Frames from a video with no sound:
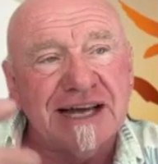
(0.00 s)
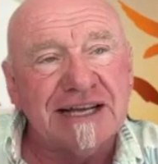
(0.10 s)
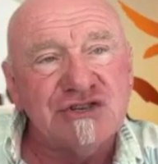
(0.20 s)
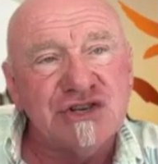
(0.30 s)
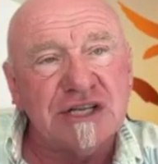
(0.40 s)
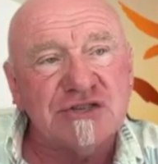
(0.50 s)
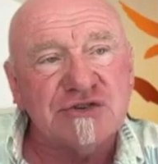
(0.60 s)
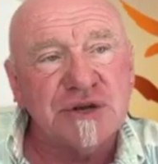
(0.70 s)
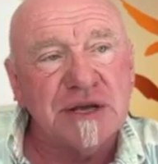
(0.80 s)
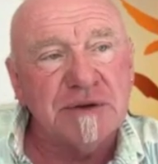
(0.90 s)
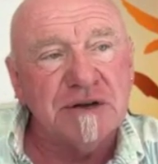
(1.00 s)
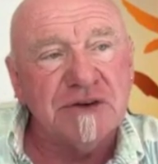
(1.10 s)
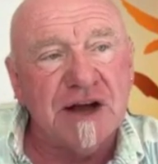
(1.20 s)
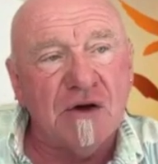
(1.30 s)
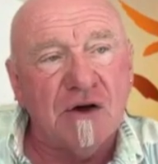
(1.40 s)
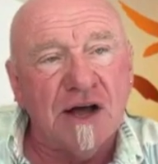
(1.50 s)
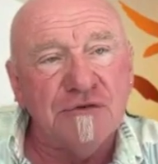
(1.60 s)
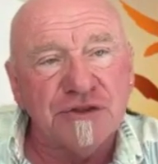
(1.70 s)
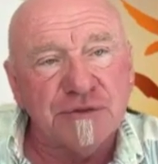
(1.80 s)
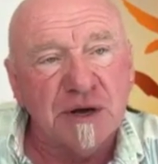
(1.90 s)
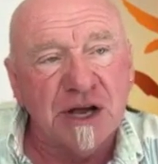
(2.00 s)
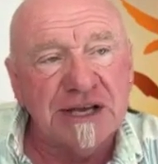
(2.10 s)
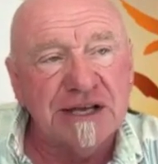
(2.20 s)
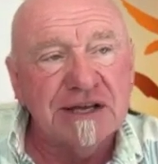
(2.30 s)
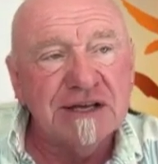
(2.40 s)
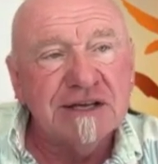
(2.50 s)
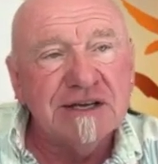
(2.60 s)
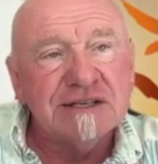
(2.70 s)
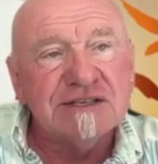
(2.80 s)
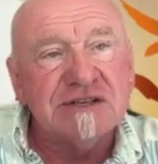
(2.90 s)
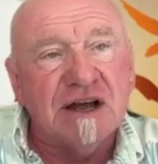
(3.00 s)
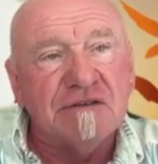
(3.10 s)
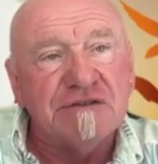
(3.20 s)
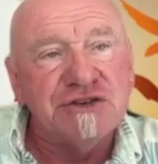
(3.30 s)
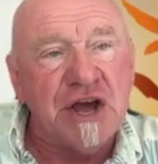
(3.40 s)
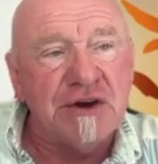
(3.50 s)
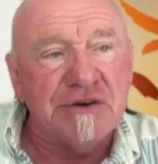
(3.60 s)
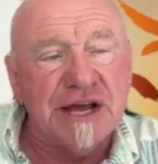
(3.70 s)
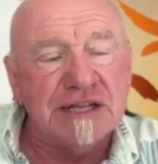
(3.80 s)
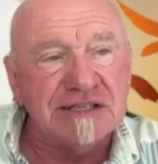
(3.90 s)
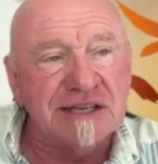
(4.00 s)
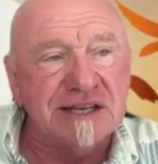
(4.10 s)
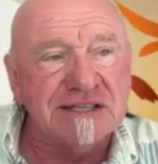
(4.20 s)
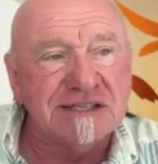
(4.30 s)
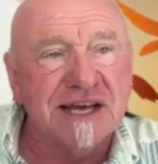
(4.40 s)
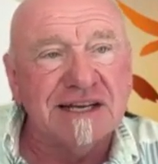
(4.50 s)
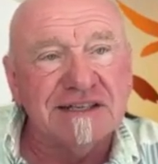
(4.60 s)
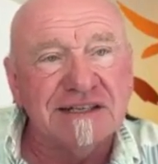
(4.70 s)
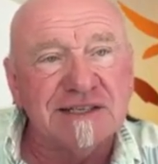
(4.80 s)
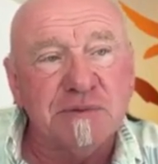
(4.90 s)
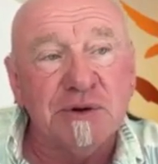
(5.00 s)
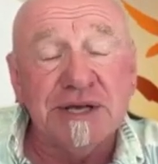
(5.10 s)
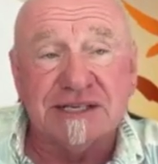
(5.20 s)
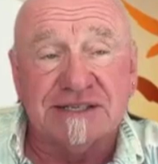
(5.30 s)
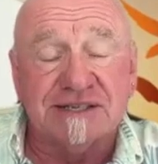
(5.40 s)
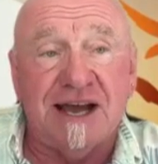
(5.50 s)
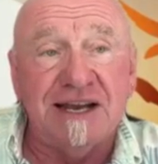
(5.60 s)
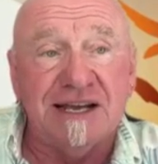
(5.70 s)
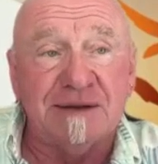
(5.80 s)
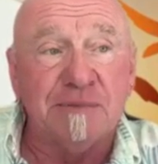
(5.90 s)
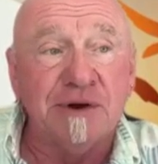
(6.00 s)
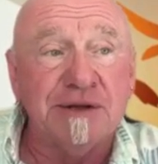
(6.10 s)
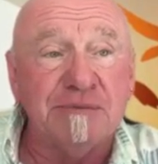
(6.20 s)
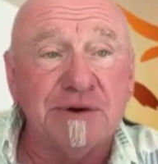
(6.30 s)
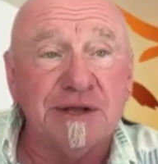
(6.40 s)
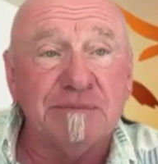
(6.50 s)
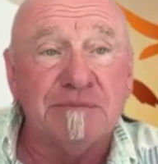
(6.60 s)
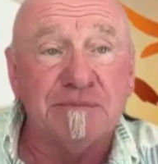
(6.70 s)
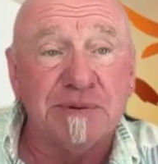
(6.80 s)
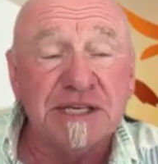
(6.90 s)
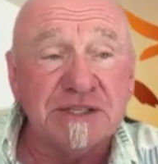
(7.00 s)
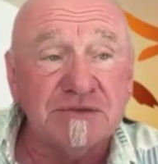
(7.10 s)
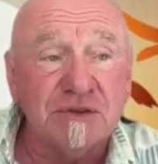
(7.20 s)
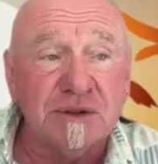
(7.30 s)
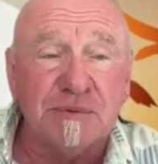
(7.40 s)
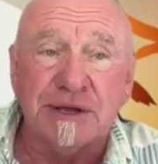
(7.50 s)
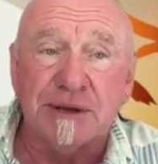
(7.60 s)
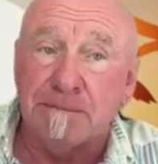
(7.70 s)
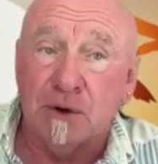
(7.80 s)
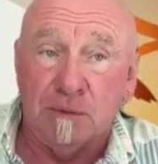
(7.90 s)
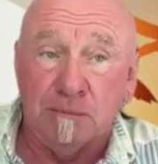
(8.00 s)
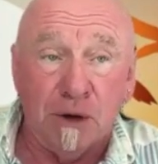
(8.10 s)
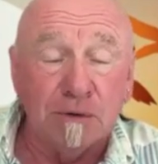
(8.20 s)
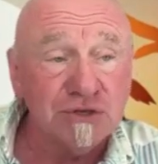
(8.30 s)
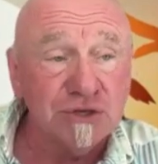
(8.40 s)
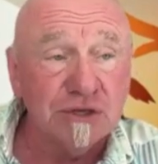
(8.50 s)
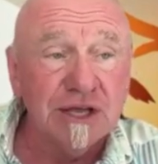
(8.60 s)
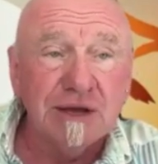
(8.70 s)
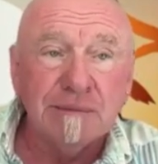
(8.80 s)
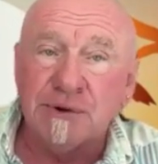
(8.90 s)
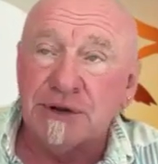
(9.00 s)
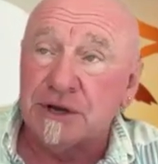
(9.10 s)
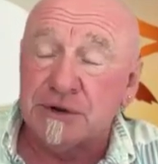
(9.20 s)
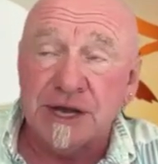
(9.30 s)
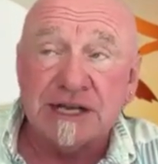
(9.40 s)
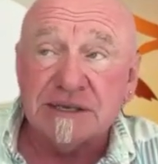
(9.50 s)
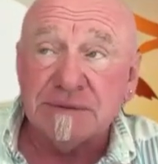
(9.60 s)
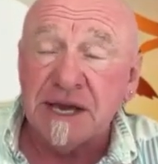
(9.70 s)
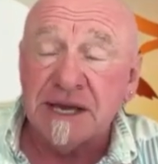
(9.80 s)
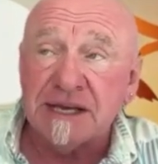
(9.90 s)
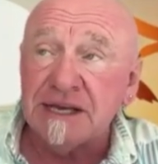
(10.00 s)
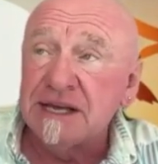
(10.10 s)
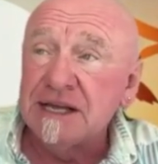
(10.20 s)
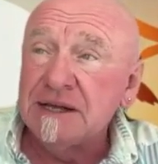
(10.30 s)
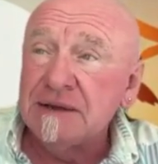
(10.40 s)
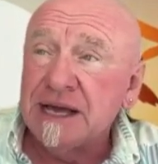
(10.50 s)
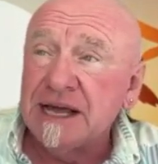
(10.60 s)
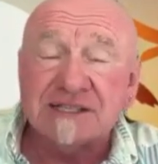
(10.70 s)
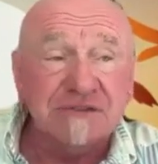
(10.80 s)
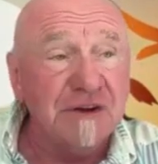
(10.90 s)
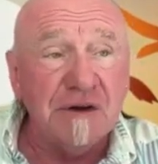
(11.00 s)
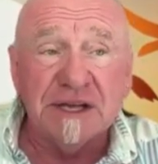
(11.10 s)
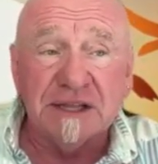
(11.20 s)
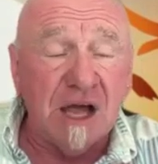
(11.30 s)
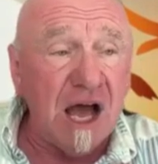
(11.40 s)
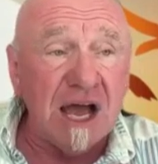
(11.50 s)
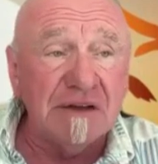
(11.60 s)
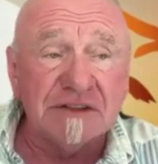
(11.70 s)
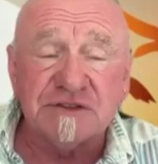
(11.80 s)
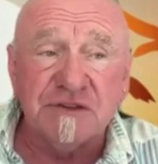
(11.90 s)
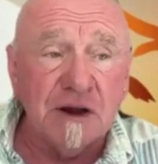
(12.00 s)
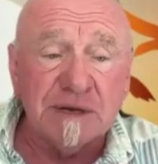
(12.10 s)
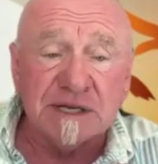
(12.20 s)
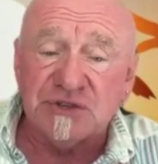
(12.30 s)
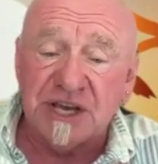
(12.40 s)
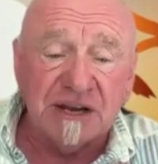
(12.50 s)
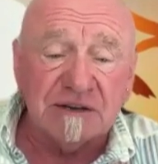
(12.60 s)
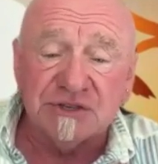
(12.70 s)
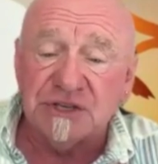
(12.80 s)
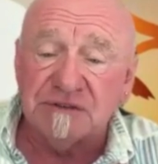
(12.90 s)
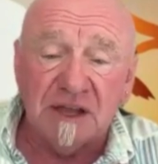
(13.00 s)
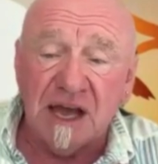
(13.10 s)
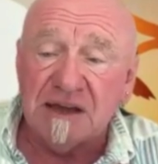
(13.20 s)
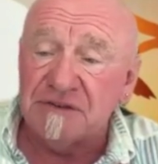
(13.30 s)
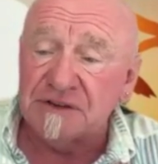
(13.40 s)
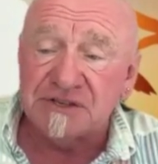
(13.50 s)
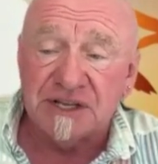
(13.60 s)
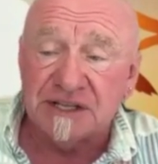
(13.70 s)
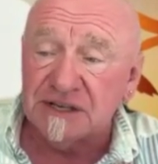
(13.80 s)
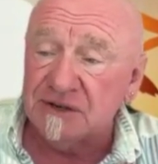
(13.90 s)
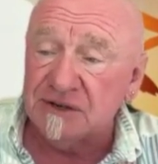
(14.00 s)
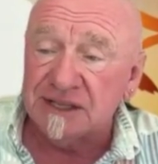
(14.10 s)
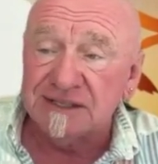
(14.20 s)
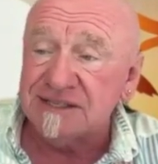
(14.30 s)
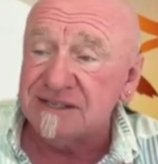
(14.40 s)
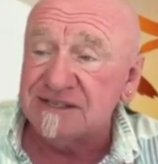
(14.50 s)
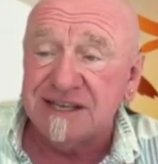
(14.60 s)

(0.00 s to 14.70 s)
like jet stream of how 100th monkey stuff generates, and it's like it's pretty exciting and pretty peaceful and pretty emotional, pretty crazy making, and it's very alive. It's very much the energy of life. You're sitting there going like, this